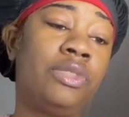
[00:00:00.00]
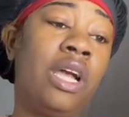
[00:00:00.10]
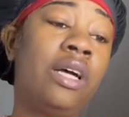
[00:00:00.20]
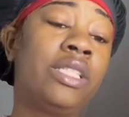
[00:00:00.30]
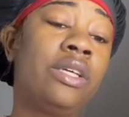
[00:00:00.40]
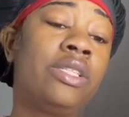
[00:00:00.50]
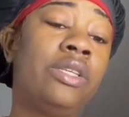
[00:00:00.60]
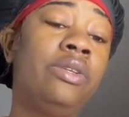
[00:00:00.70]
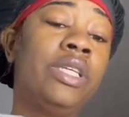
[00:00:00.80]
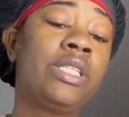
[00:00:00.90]
Also,
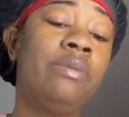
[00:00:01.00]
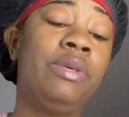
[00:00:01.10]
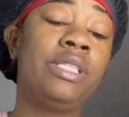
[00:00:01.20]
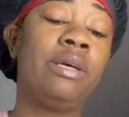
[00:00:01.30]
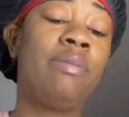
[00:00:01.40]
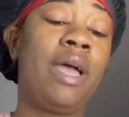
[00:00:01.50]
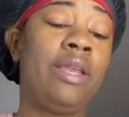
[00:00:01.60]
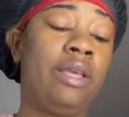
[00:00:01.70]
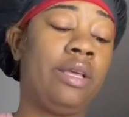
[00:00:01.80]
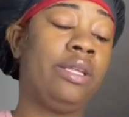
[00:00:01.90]
too, this could be
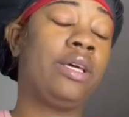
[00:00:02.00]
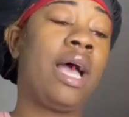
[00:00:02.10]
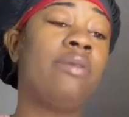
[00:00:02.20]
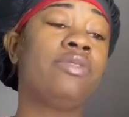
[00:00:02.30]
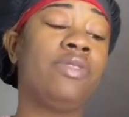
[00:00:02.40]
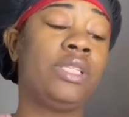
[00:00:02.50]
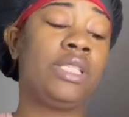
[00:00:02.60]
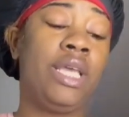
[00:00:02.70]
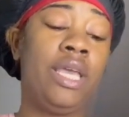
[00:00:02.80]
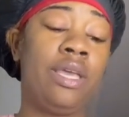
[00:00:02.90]
somebody. Look, I was gonna
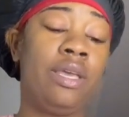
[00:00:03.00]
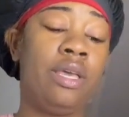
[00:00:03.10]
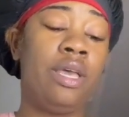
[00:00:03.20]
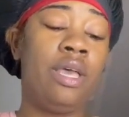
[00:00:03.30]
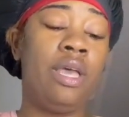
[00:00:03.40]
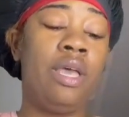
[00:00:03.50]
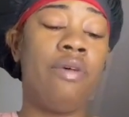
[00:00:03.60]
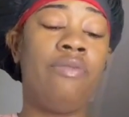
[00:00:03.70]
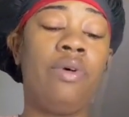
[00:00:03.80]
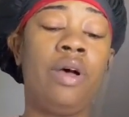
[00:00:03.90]
say
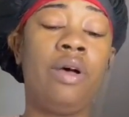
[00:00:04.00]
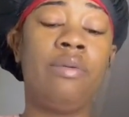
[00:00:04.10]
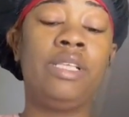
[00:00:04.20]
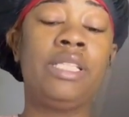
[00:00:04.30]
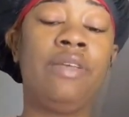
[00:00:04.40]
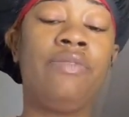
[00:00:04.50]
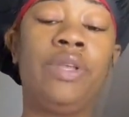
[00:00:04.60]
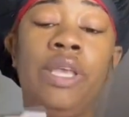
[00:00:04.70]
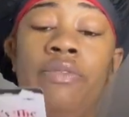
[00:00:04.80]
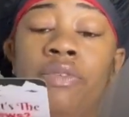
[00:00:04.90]
it. It say
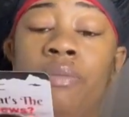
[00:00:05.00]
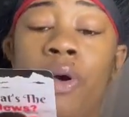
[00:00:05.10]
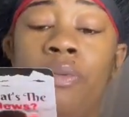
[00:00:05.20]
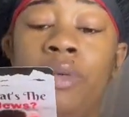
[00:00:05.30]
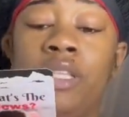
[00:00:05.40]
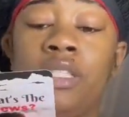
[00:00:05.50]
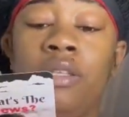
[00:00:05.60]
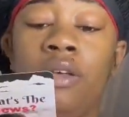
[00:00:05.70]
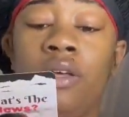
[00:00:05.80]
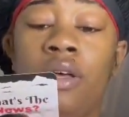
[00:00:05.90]
forgetful moments
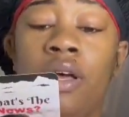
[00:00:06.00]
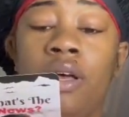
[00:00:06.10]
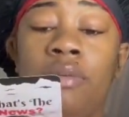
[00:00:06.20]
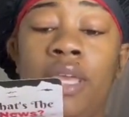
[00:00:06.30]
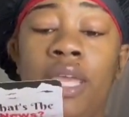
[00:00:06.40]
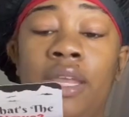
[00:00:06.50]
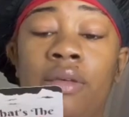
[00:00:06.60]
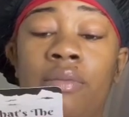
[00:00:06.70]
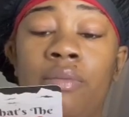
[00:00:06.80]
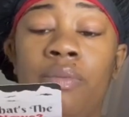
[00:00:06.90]

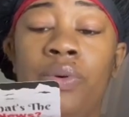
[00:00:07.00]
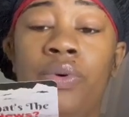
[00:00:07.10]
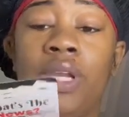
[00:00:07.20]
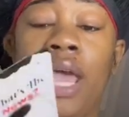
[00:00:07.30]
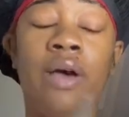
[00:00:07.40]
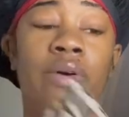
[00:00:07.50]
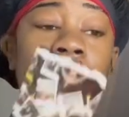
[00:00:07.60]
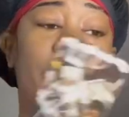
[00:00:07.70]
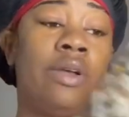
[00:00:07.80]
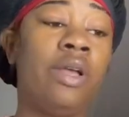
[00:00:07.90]
getting pulled out
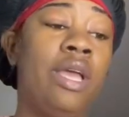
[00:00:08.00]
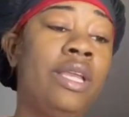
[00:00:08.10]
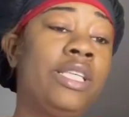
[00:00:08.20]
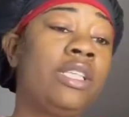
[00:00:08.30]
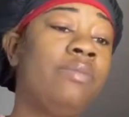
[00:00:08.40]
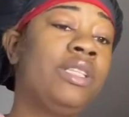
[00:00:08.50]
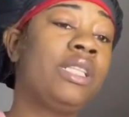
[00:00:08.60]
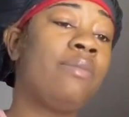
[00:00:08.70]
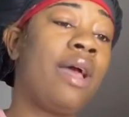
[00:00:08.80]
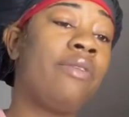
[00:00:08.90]
here. This could be
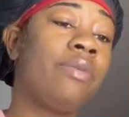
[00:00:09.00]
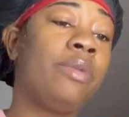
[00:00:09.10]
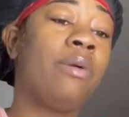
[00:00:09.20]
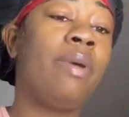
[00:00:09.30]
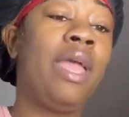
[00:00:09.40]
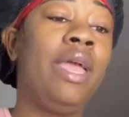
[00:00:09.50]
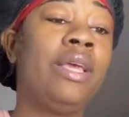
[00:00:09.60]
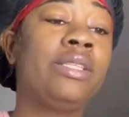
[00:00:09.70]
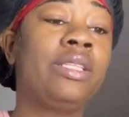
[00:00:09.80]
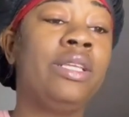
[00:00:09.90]
somebody from your
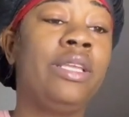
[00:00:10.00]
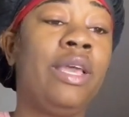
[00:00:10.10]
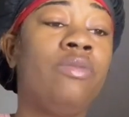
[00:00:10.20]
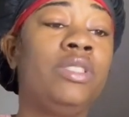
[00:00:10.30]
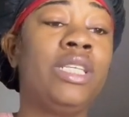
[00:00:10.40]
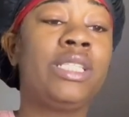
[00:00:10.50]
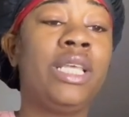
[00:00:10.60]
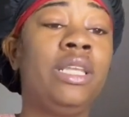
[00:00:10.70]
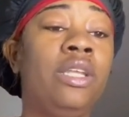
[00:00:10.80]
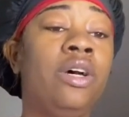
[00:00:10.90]
past that was just
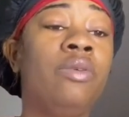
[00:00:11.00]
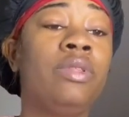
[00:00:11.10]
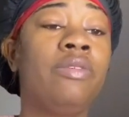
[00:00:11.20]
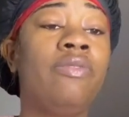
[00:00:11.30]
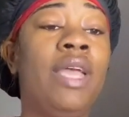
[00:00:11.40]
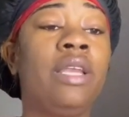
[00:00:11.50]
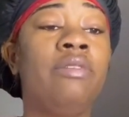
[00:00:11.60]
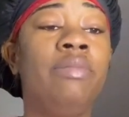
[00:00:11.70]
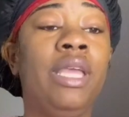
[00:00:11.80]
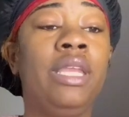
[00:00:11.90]
in love with the fact
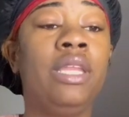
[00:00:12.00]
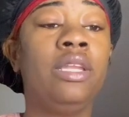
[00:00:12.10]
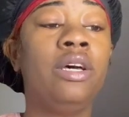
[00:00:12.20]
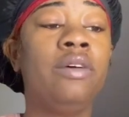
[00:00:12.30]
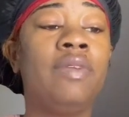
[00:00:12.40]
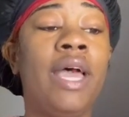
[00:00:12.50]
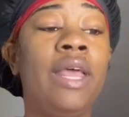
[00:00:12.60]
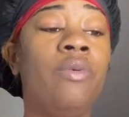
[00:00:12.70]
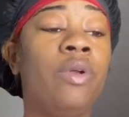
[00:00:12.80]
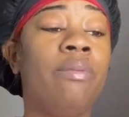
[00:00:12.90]
of being in love. Now
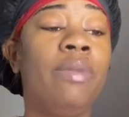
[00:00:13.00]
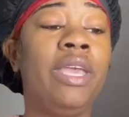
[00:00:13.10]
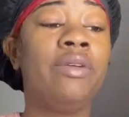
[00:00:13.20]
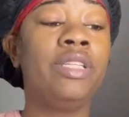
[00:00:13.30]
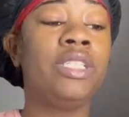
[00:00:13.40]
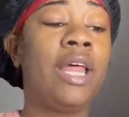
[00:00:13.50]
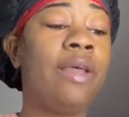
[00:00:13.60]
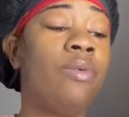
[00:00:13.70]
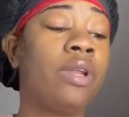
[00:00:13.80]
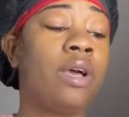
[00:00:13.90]
they want a marriage. Now
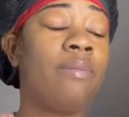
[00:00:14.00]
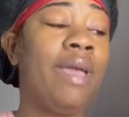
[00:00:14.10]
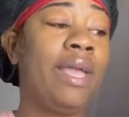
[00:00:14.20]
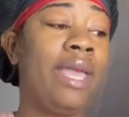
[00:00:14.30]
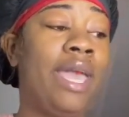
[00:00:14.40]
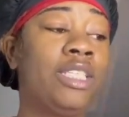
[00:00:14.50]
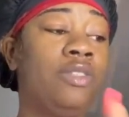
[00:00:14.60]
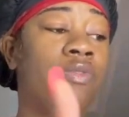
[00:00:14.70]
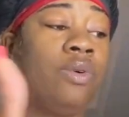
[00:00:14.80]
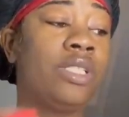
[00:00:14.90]
they want to come back and ask
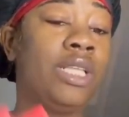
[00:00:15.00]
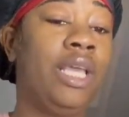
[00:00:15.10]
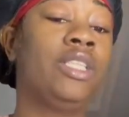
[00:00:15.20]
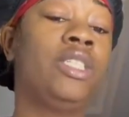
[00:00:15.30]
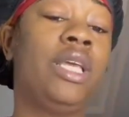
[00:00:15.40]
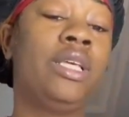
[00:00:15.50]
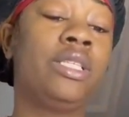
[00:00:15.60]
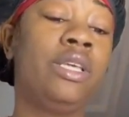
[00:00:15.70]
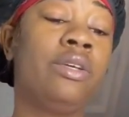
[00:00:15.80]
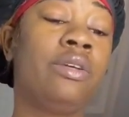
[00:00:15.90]
you for a second chance
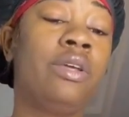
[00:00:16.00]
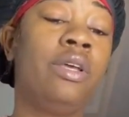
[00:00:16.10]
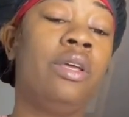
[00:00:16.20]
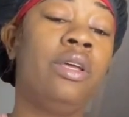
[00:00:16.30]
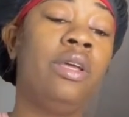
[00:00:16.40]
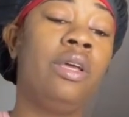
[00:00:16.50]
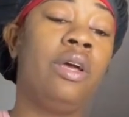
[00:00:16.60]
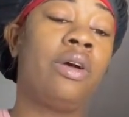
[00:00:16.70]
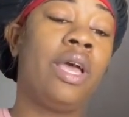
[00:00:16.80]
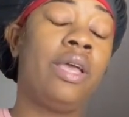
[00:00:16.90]
here.
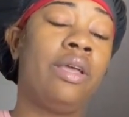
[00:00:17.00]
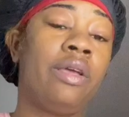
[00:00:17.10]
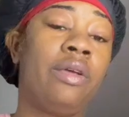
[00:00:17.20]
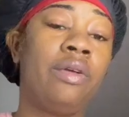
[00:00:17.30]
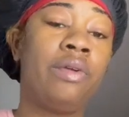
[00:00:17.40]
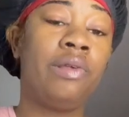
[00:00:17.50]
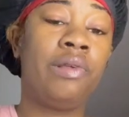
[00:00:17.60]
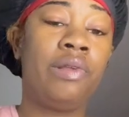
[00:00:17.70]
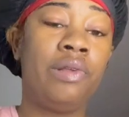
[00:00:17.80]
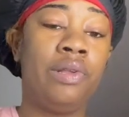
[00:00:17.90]
Okay.
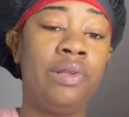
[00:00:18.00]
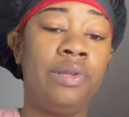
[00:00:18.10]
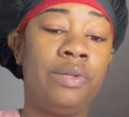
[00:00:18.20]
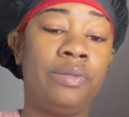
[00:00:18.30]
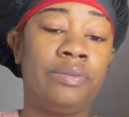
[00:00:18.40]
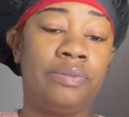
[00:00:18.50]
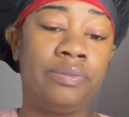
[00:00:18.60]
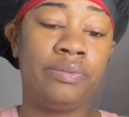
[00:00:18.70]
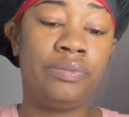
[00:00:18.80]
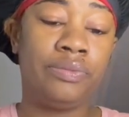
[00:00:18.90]

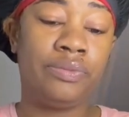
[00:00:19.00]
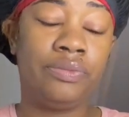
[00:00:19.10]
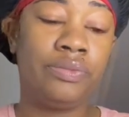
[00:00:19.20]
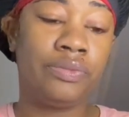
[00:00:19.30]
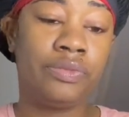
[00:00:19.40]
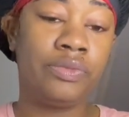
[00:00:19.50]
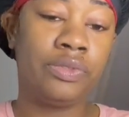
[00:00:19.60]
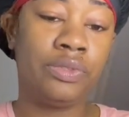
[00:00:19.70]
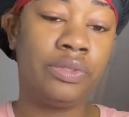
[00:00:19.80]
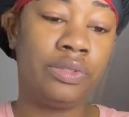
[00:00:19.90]

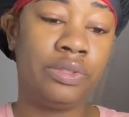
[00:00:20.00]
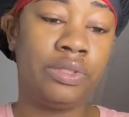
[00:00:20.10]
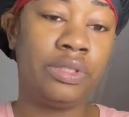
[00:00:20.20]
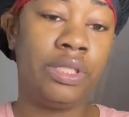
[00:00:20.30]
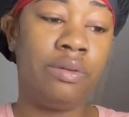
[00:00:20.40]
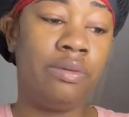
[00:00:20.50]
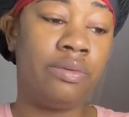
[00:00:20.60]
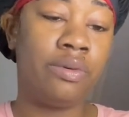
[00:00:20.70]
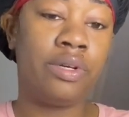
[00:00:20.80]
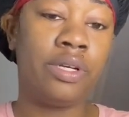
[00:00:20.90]
Tell me
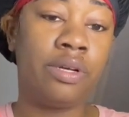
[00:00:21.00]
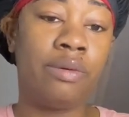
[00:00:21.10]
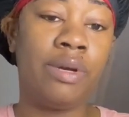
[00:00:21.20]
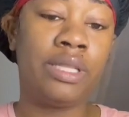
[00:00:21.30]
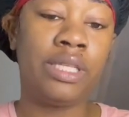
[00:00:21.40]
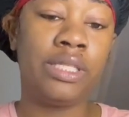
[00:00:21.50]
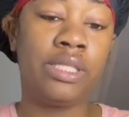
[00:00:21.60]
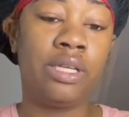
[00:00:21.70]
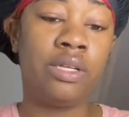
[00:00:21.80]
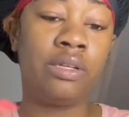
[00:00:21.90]
more about this.
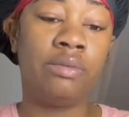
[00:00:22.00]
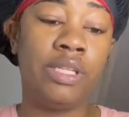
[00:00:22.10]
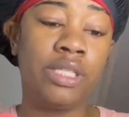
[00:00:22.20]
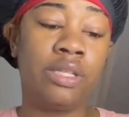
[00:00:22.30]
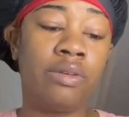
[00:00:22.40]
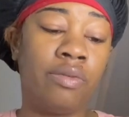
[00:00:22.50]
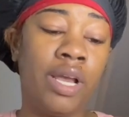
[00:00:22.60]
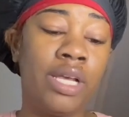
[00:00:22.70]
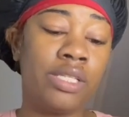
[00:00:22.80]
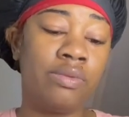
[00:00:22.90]
This thing
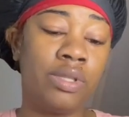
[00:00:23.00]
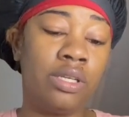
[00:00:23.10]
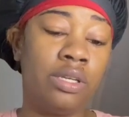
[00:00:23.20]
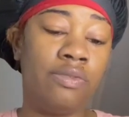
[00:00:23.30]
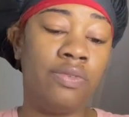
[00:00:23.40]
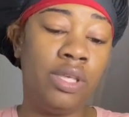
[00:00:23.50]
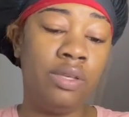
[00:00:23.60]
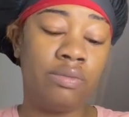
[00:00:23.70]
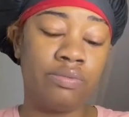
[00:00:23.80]
rising with the defeat.